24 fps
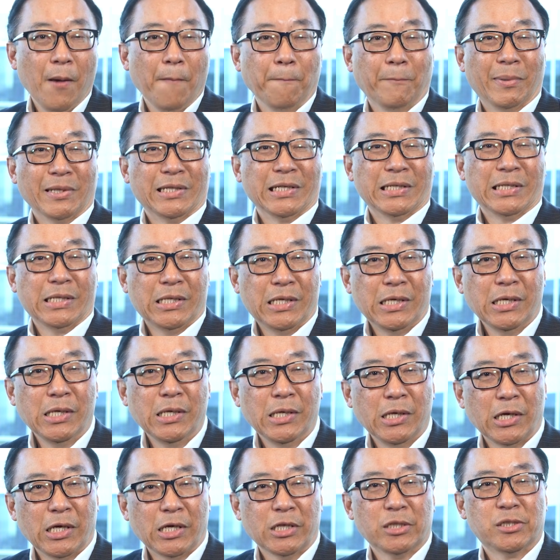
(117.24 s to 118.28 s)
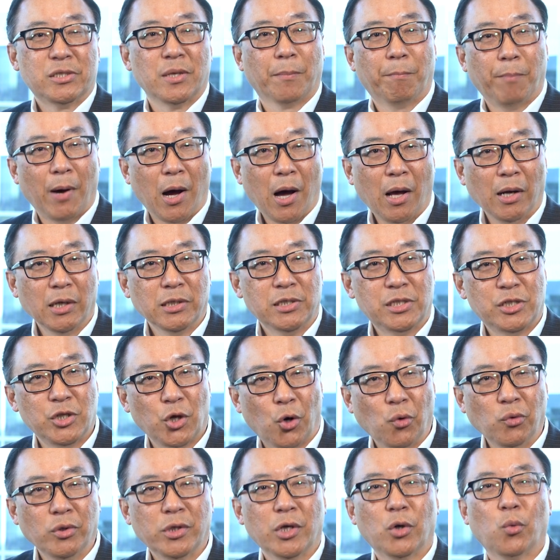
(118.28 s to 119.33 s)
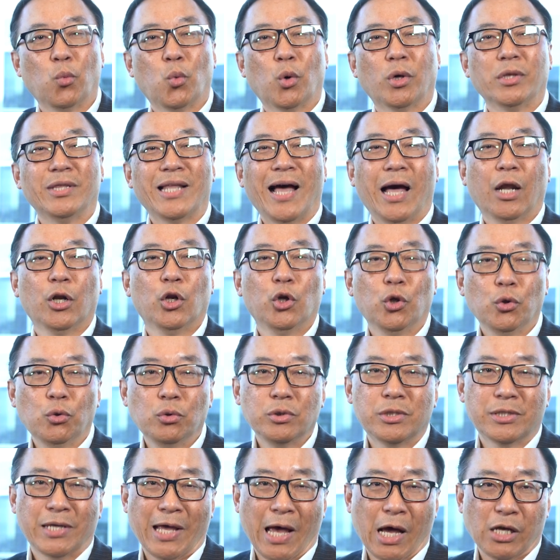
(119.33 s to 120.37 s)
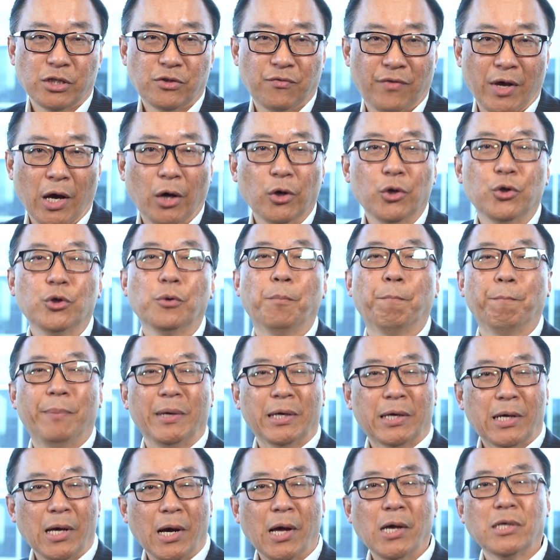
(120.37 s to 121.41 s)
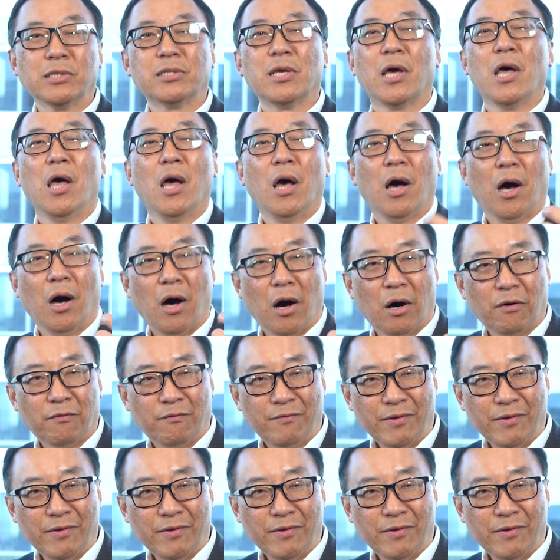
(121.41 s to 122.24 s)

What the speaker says: But the key is the policy owner will not lose cash value because of